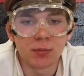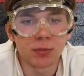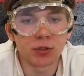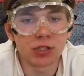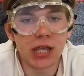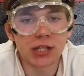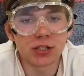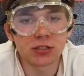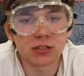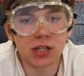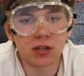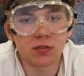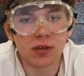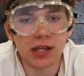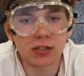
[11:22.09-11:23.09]
Mutations
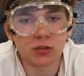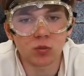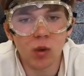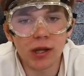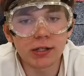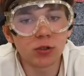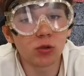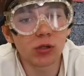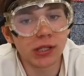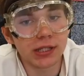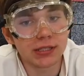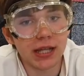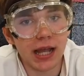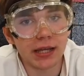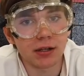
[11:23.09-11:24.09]
that affect one
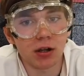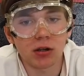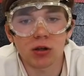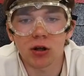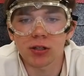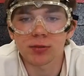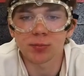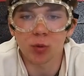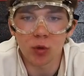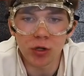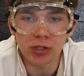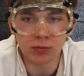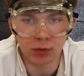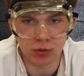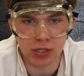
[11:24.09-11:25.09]
nucleotide are called
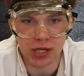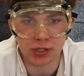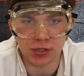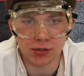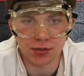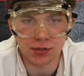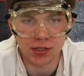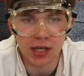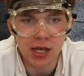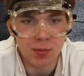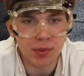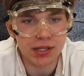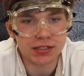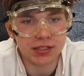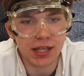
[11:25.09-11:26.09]
point mutations
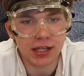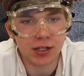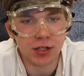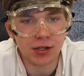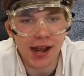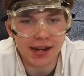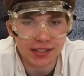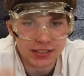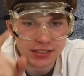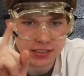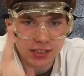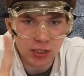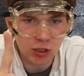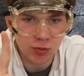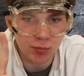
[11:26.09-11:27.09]
because they occur at a
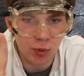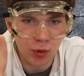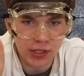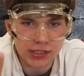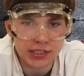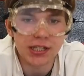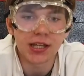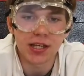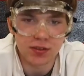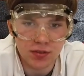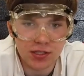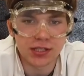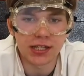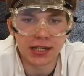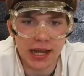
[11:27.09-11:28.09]
single point
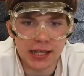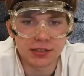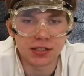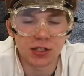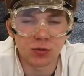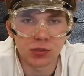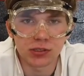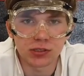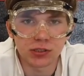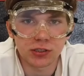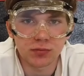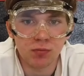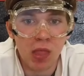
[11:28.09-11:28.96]
in the DNA sequence.